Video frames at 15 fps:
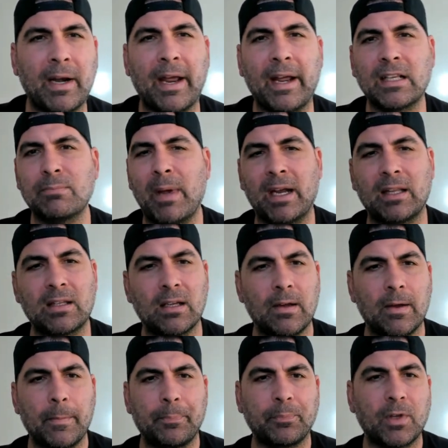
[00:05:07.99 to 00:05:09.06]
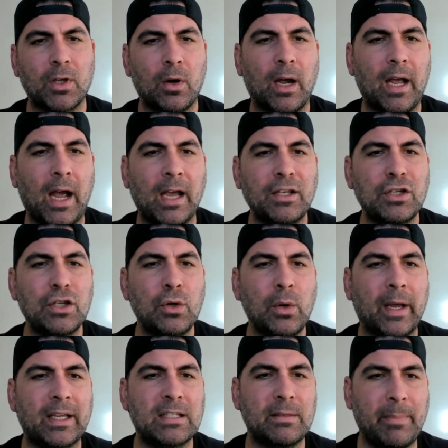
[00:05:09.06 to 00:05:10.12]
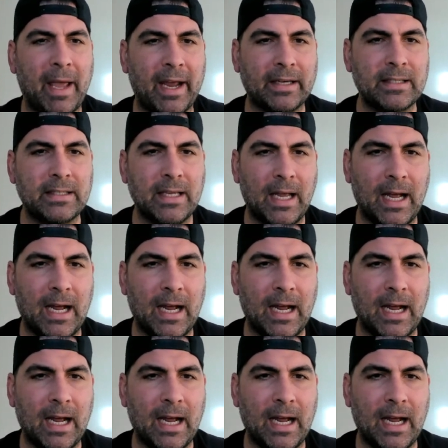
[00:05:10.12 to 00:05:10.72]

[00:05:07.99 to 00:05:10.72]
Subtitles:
But I expect, I do expect